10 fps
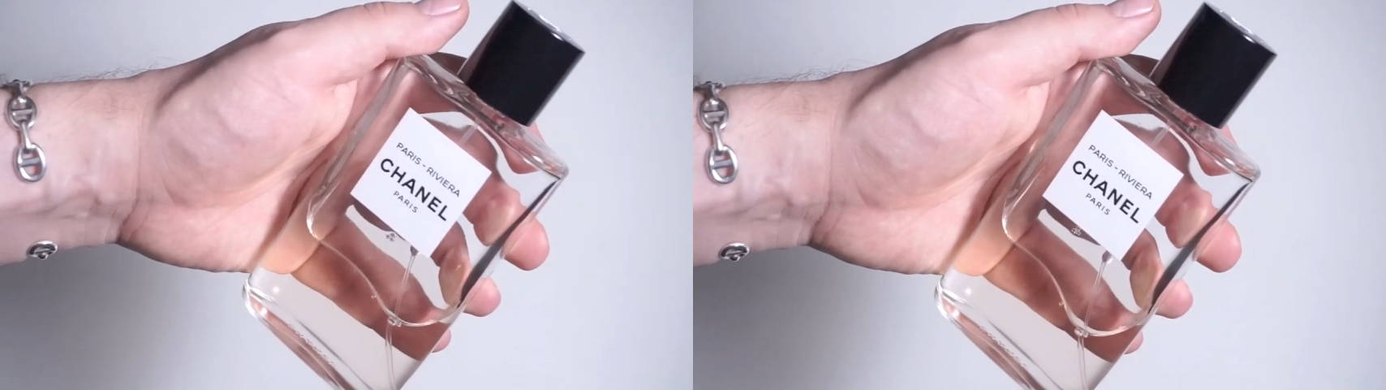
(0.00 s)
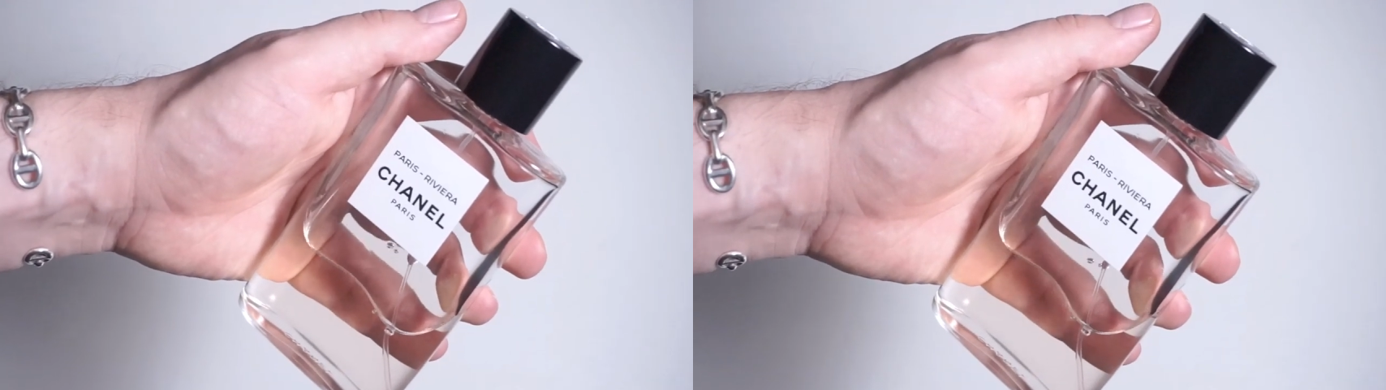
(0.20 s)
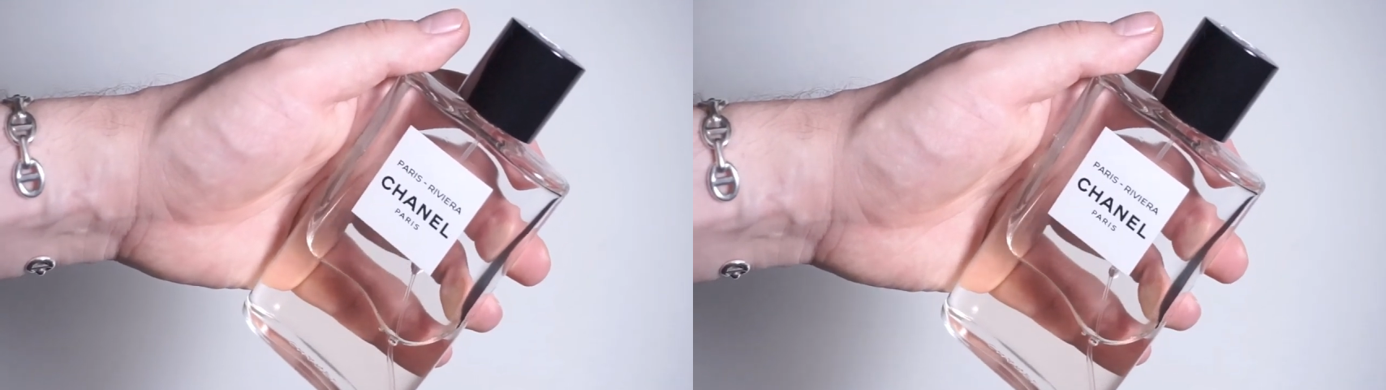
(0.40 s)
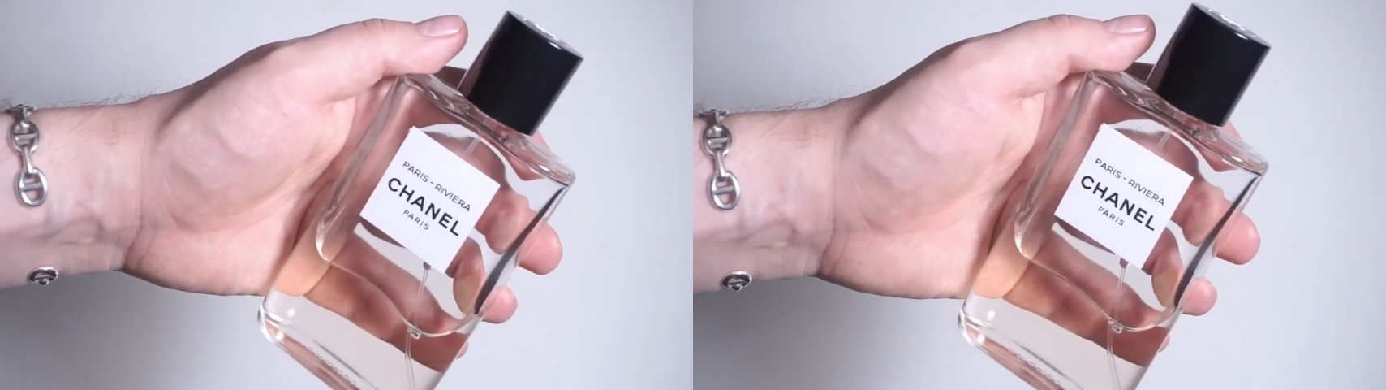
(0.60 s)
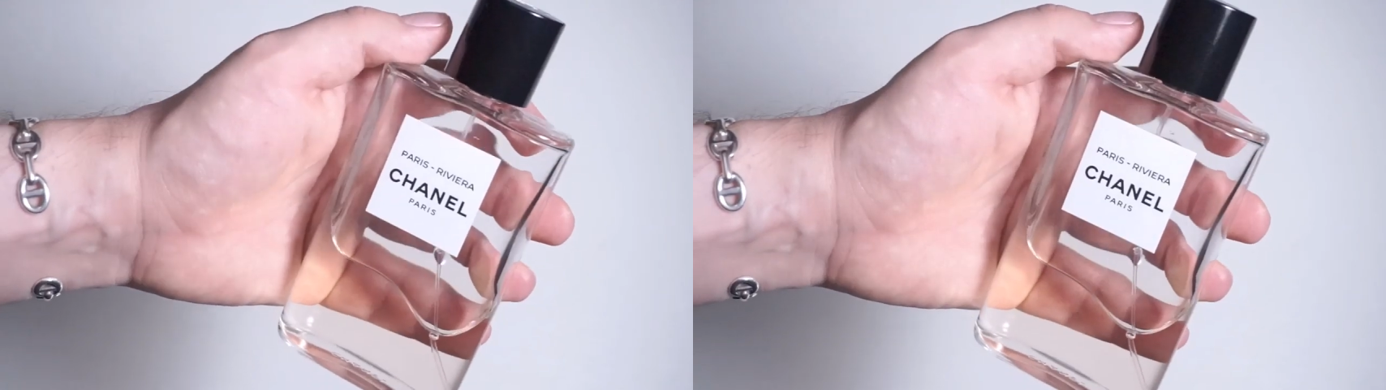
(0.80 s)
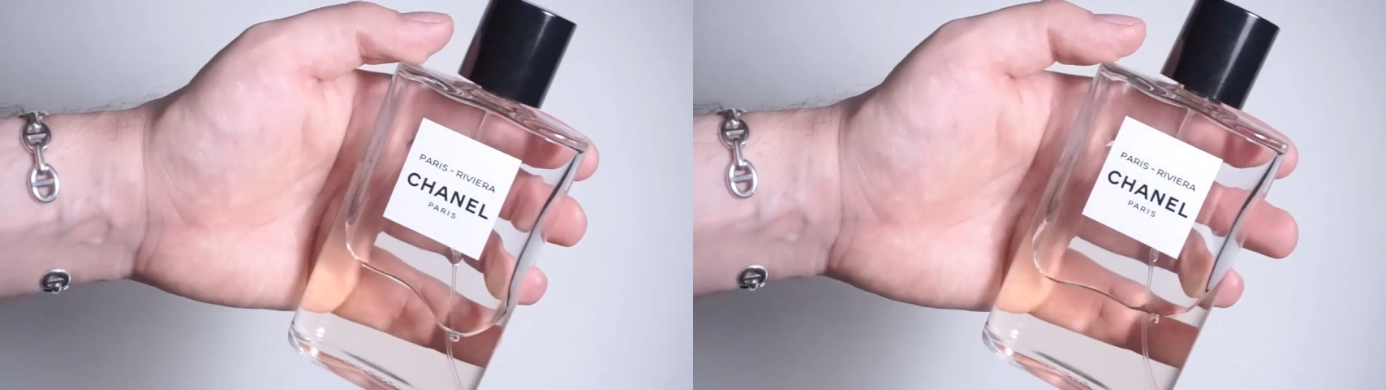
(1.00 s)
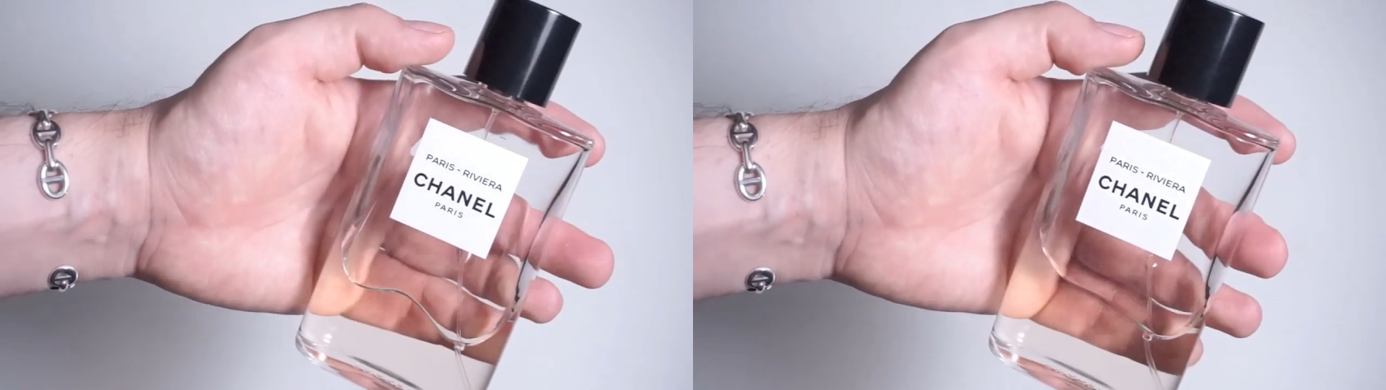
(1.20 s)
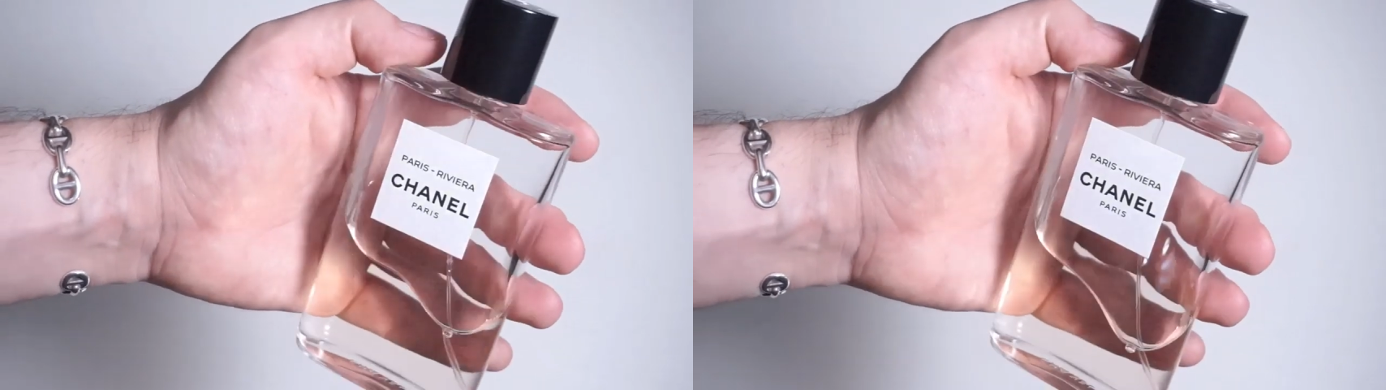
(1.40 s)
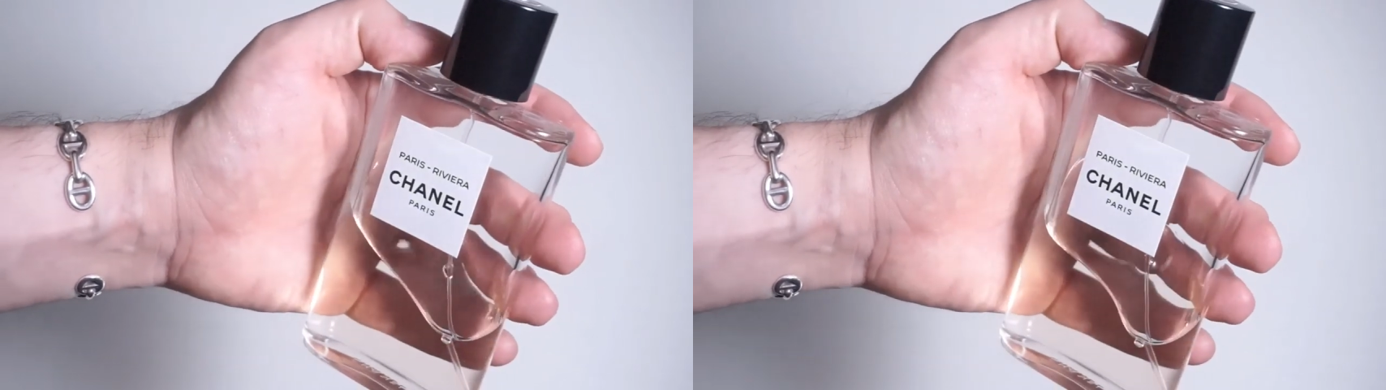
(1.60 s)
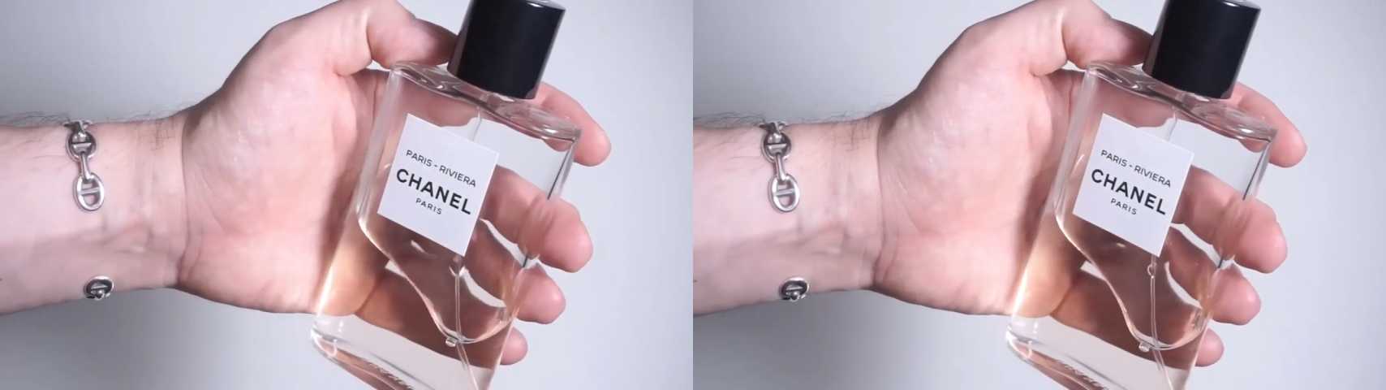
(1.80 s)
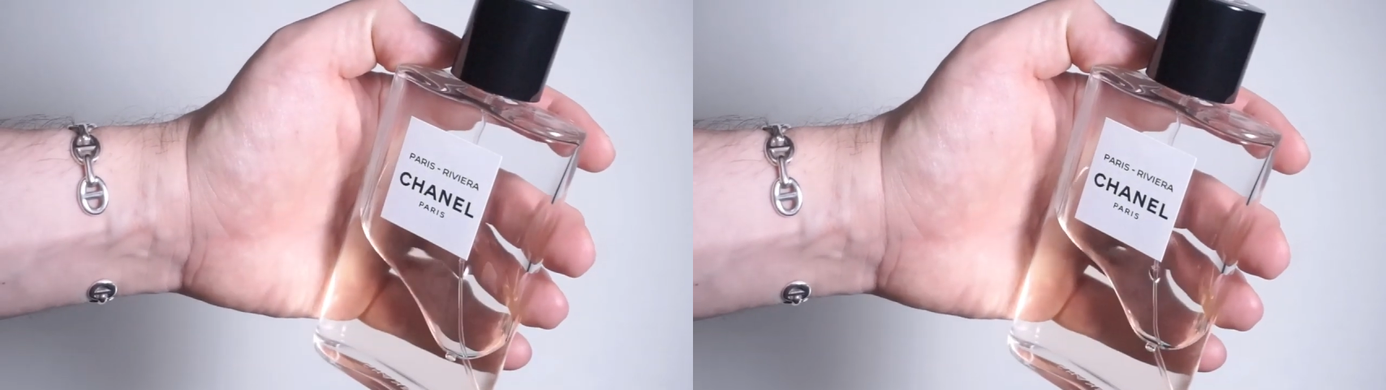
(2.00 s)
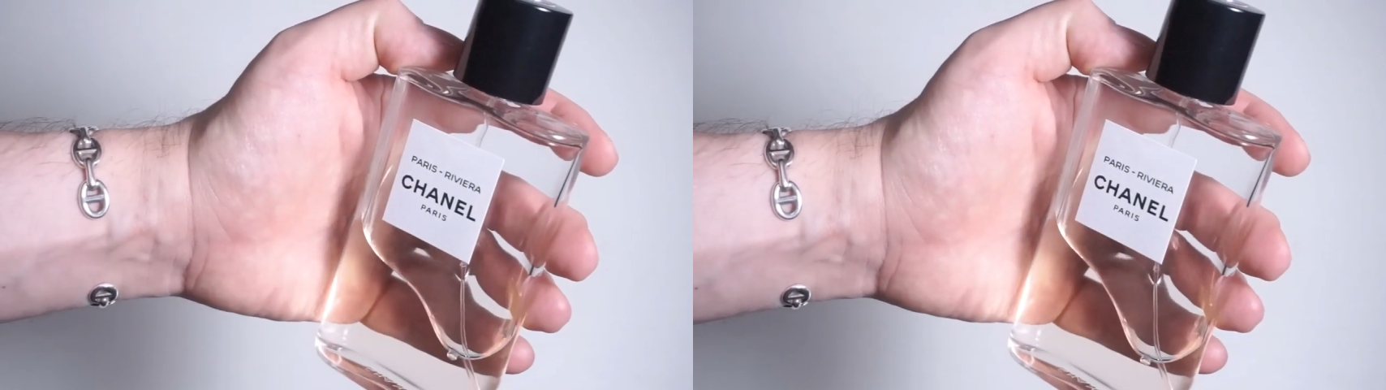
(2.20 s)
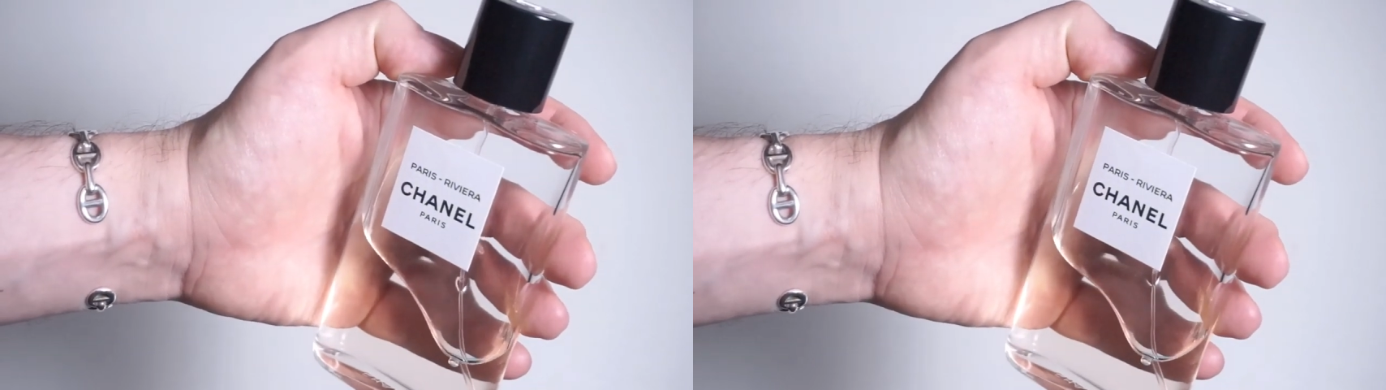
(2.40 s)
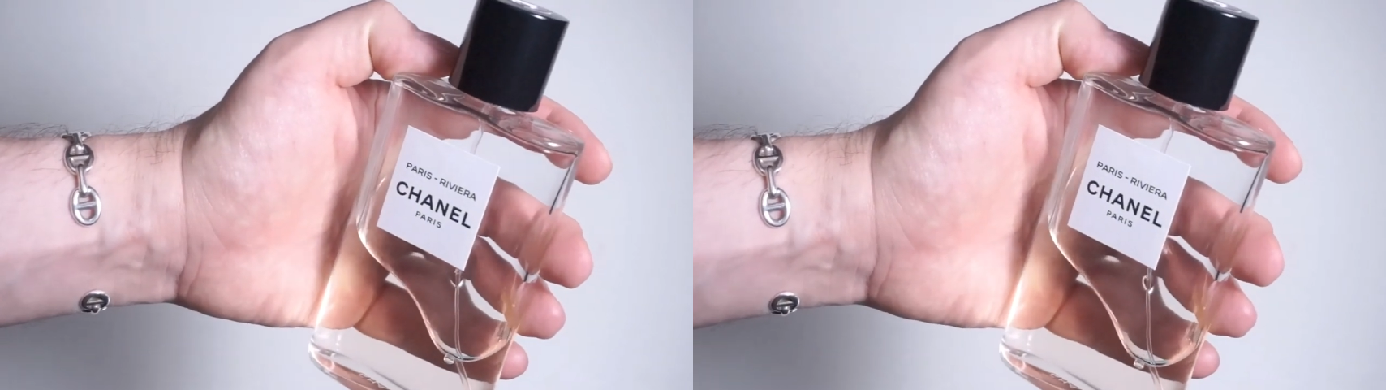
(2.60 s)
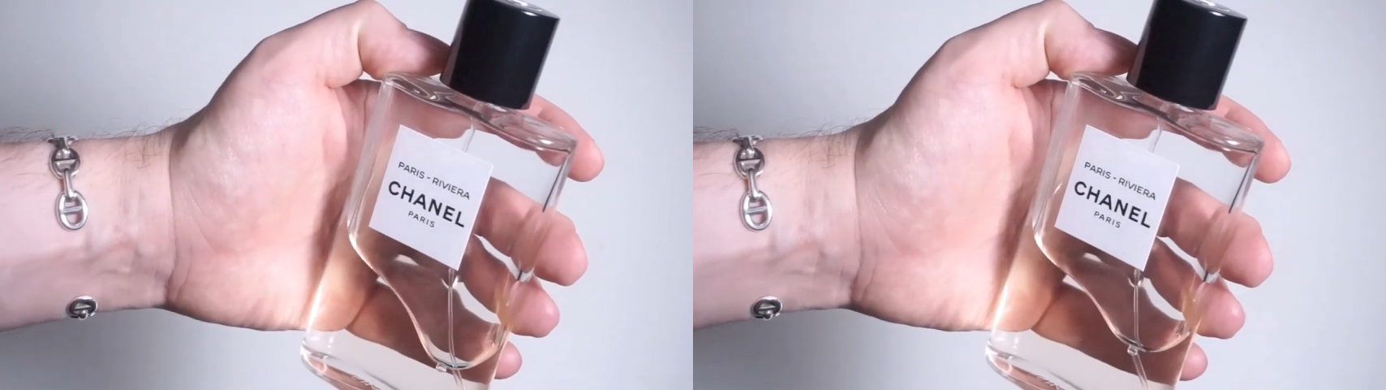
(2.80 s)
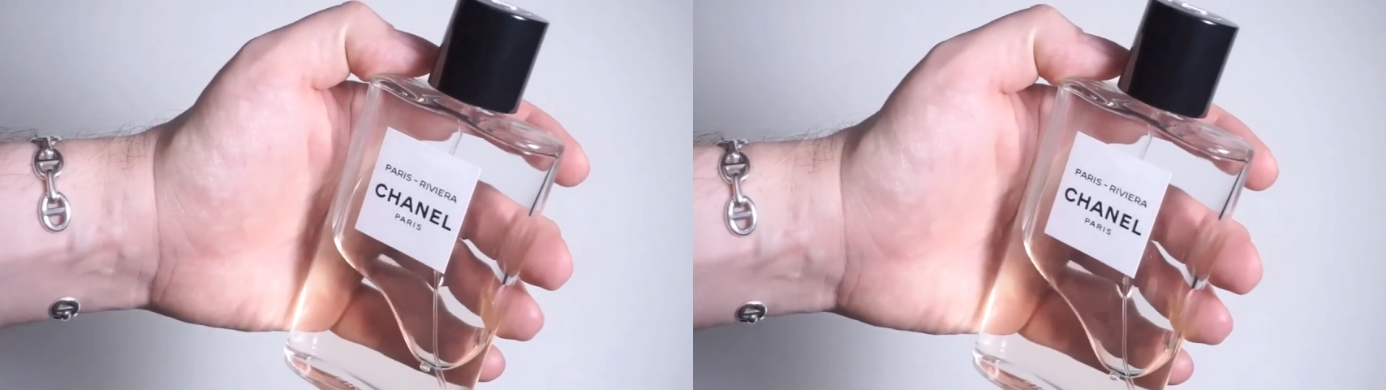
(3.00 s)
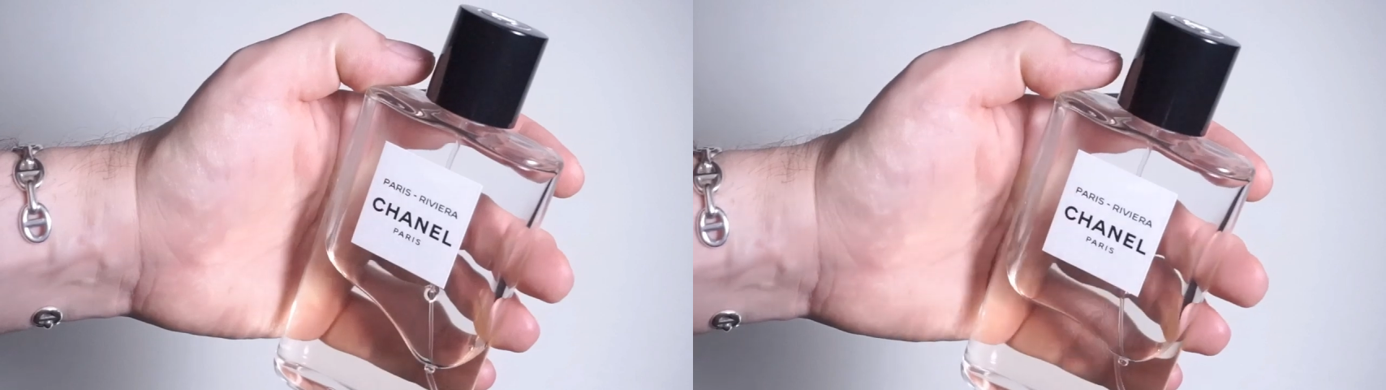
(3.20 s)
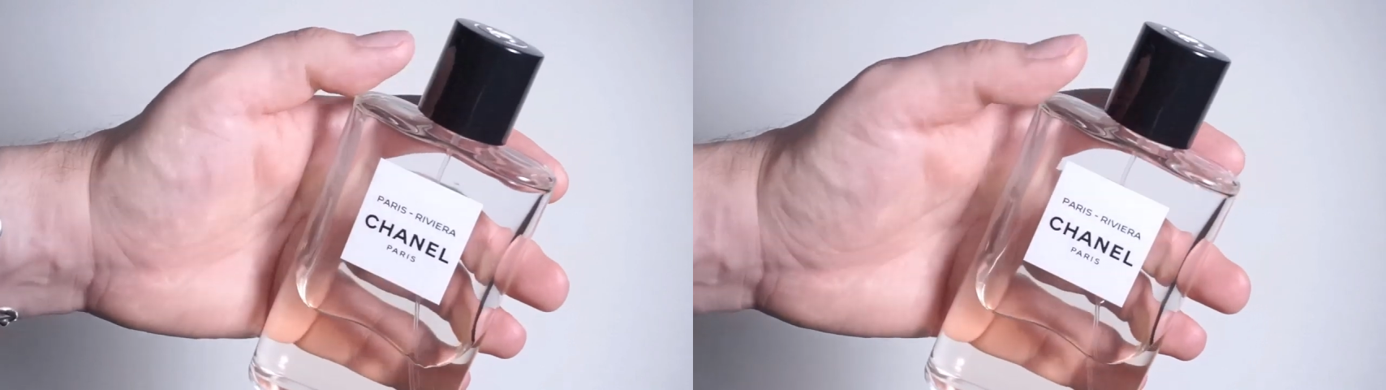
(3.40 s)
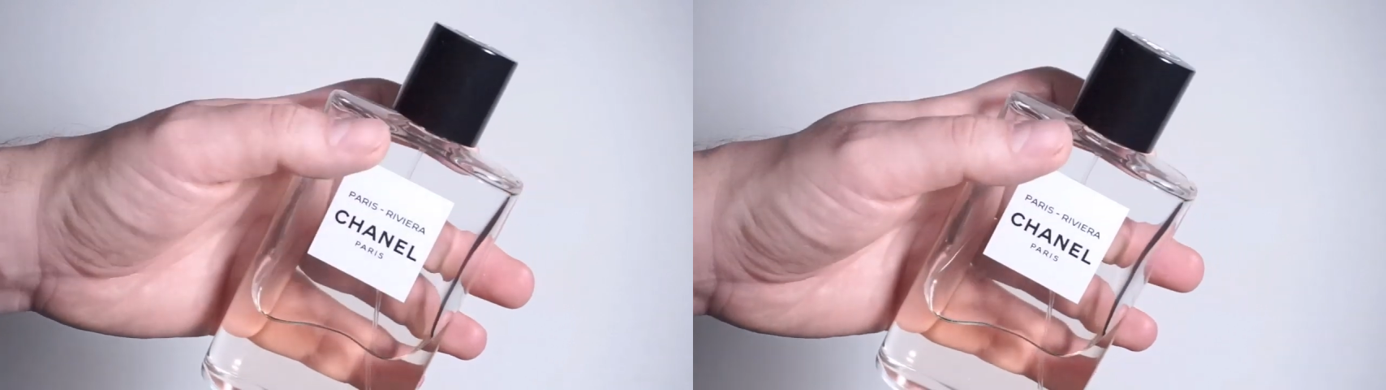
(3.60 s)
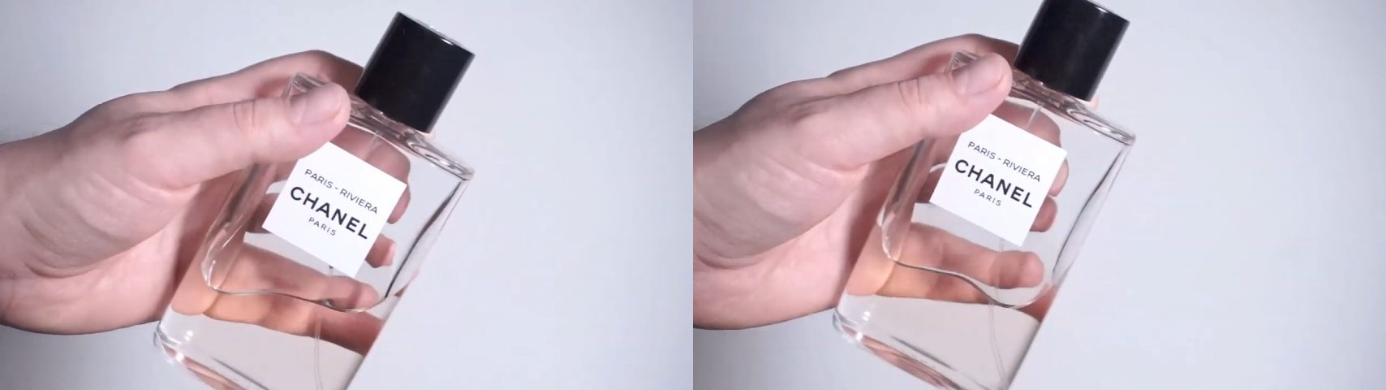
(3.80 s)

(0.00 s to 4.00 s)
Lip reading: (no speaker visible)